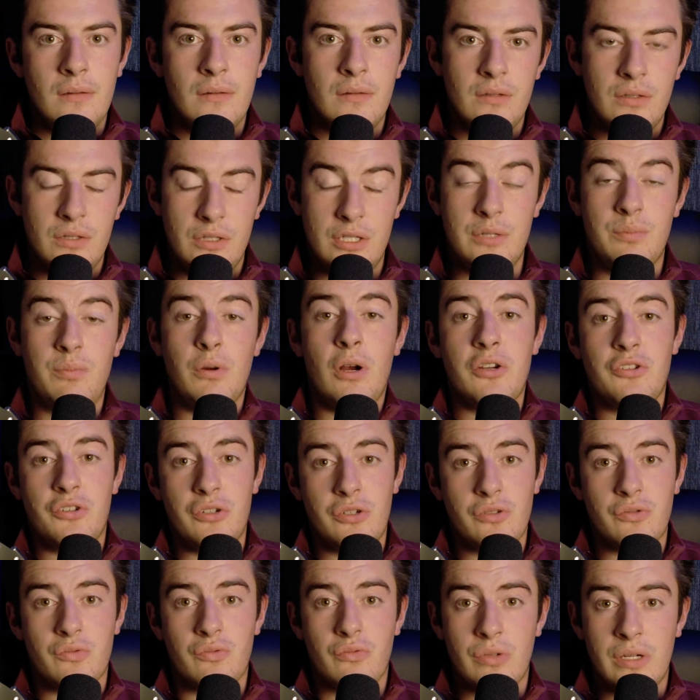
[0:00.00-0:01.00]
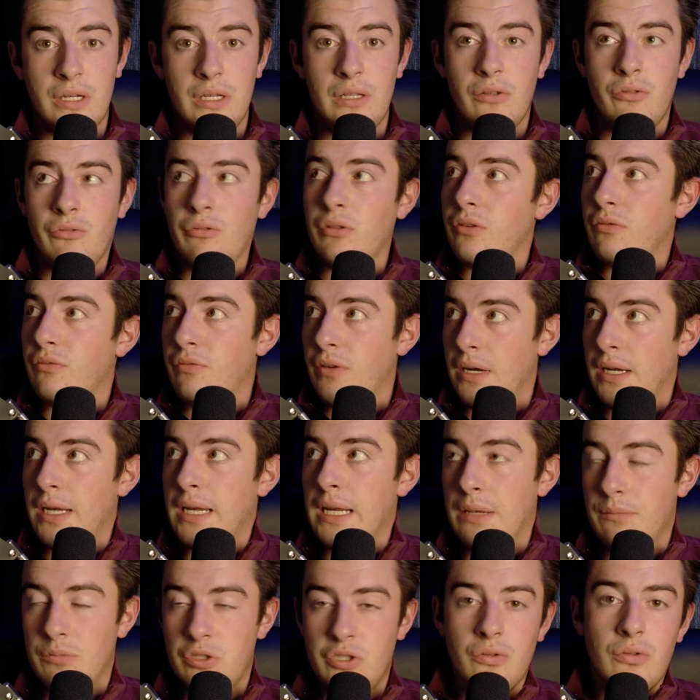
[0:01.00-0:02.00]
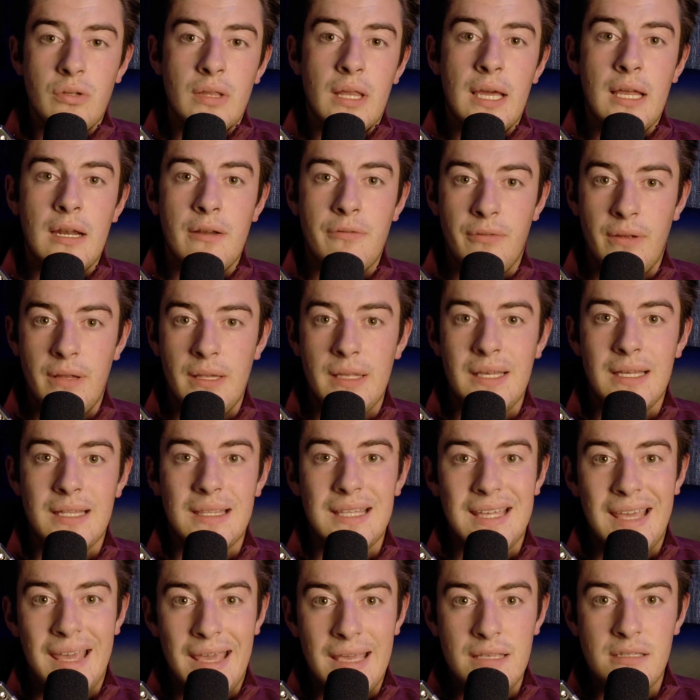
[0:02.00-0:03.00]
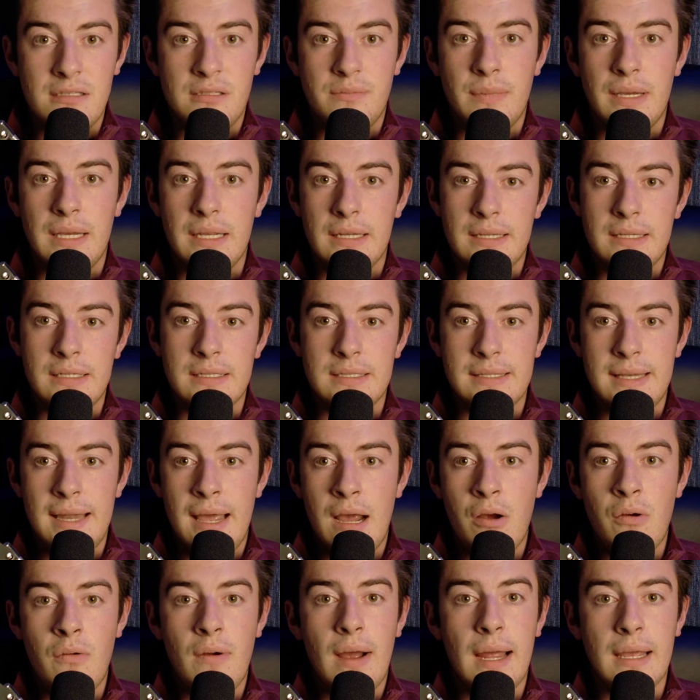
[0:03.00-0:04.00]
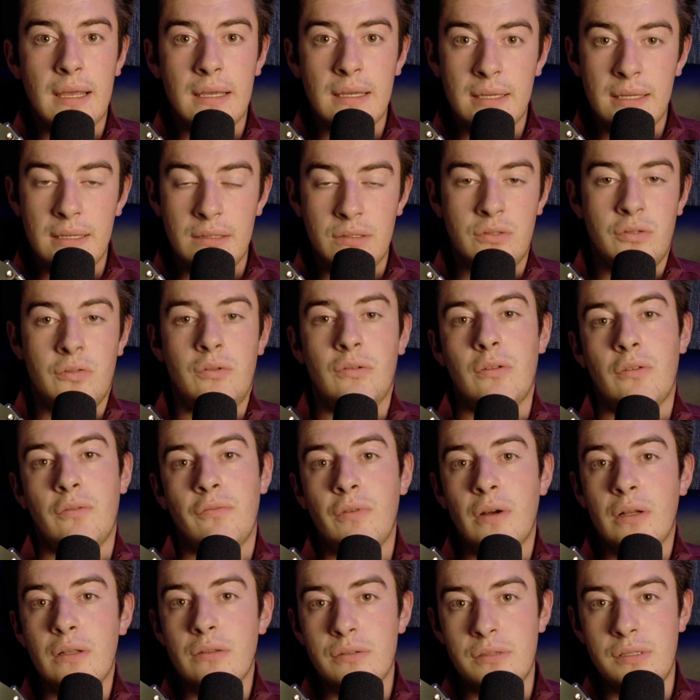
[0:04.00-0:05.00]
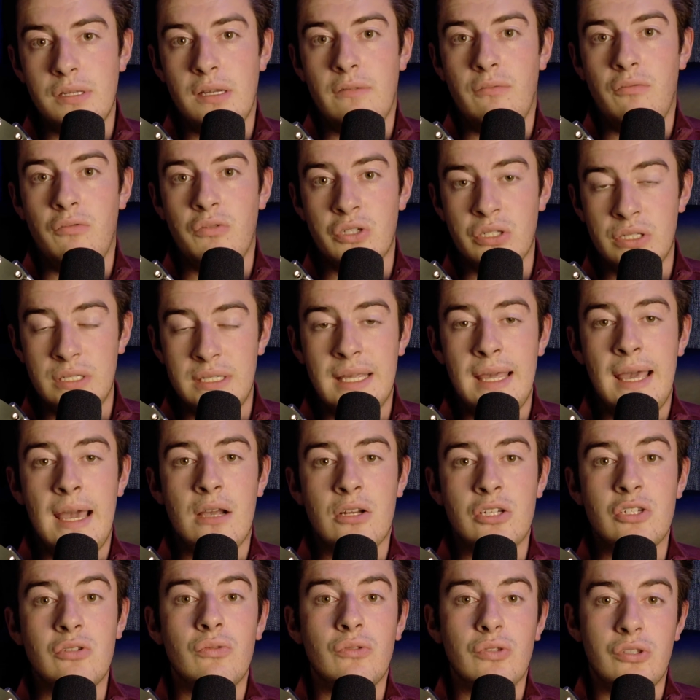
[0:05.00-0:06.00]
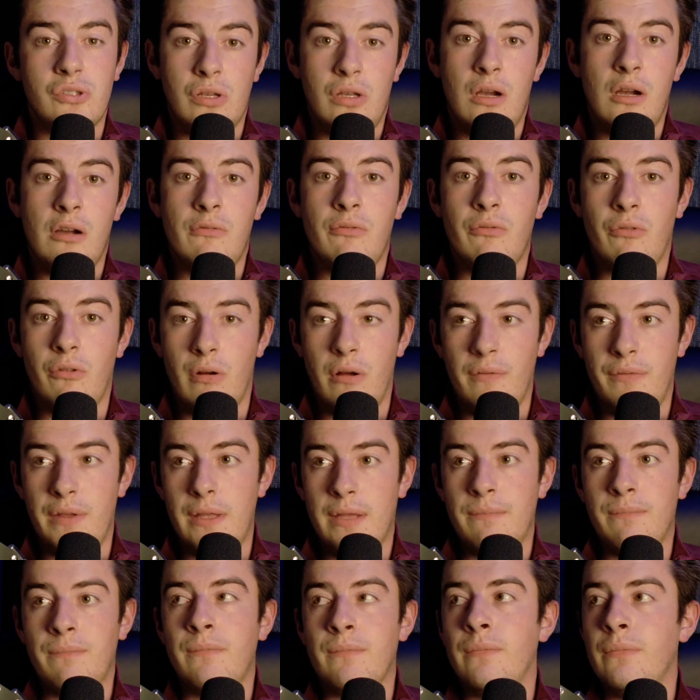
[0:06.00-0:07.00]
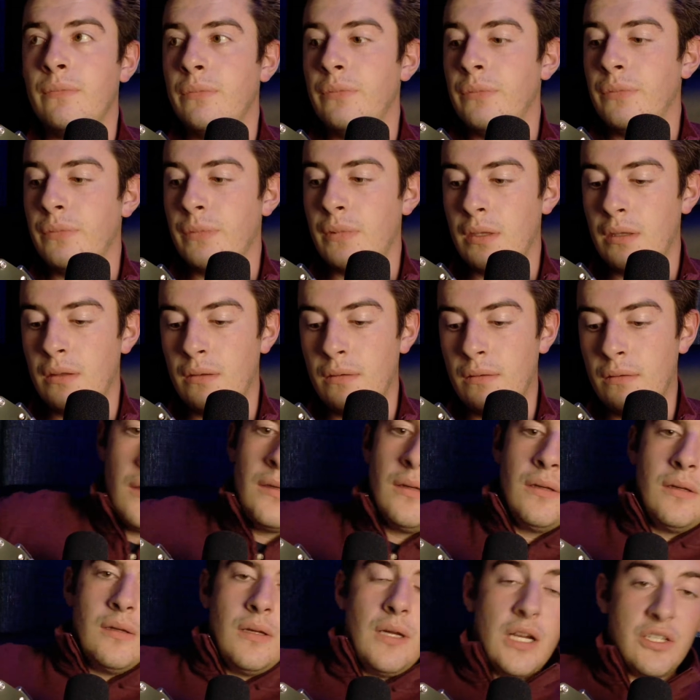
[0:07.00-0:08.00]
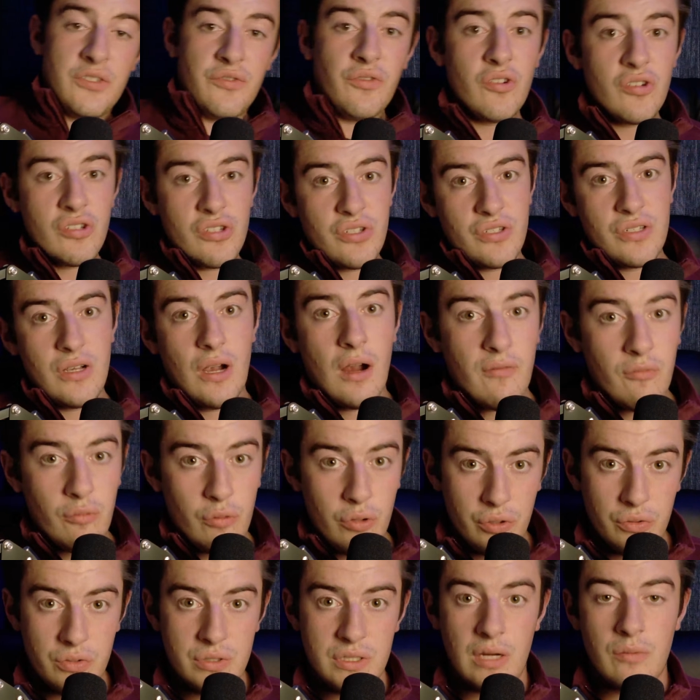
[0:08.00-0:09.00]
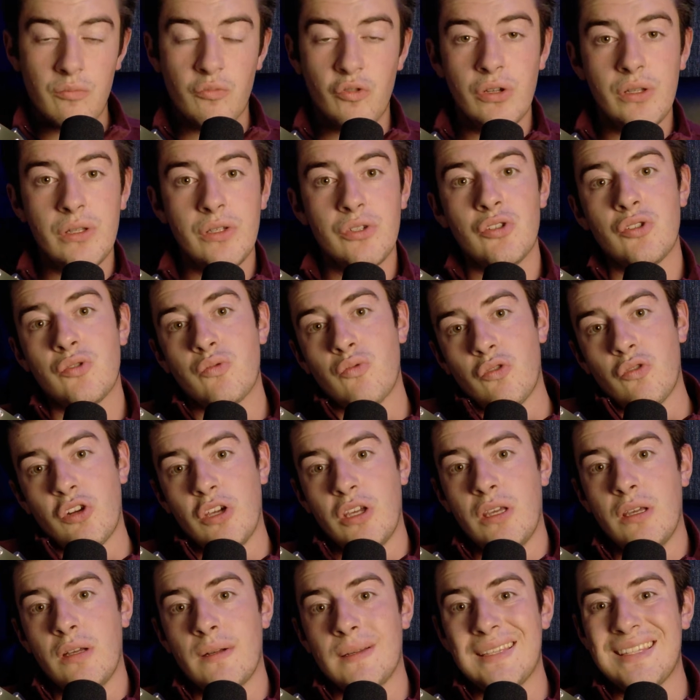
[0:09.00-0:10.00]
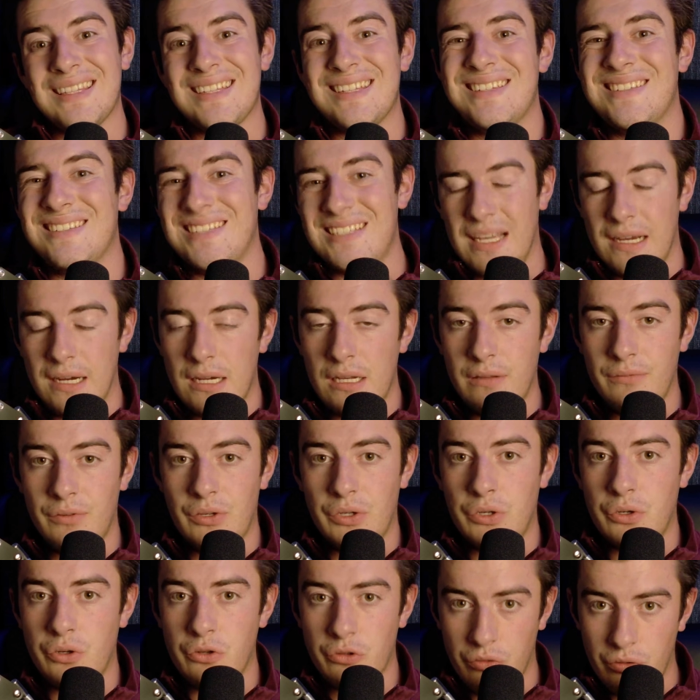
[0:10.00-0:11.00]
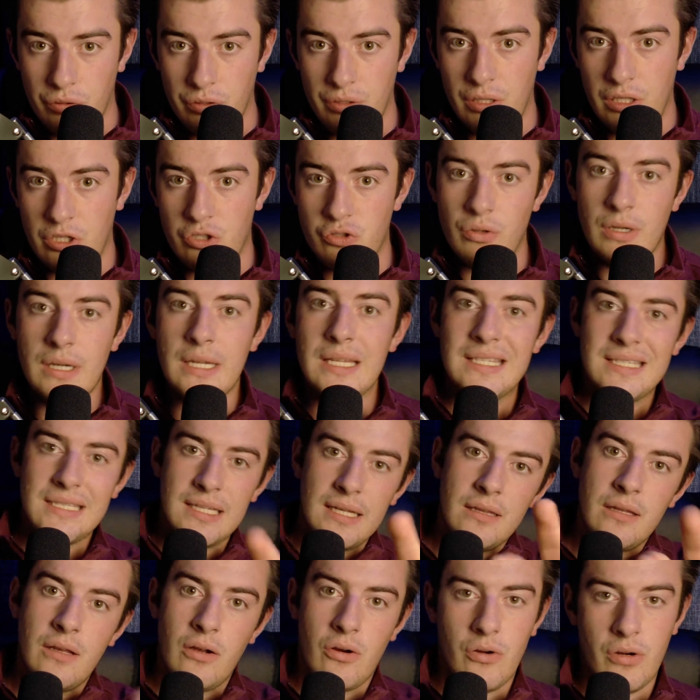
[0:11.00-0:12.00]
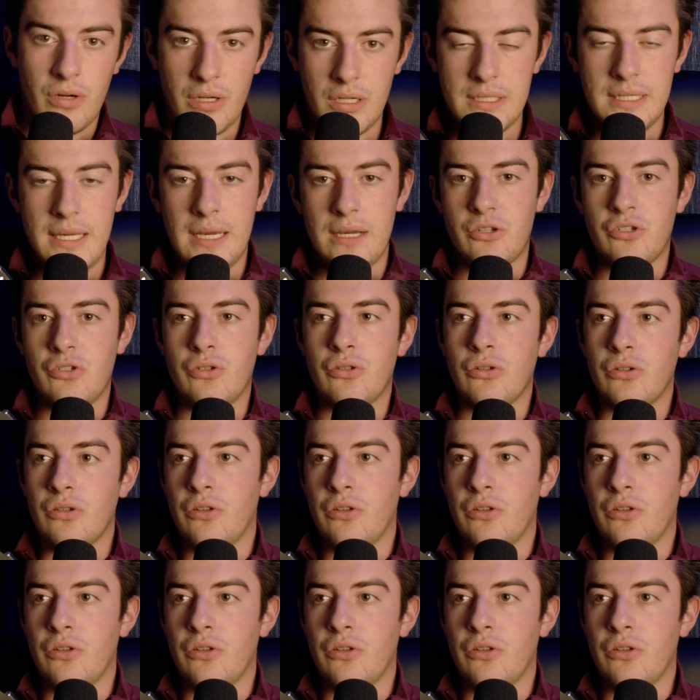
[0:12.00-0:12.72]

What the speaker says: This project is really, really fun, and I'm so glad I finally got the case made because now I can get into all the fun stuff, which is the actual software of it. As far as the software goes, I'm really just working on the design of it currently, trying to design the architecture, the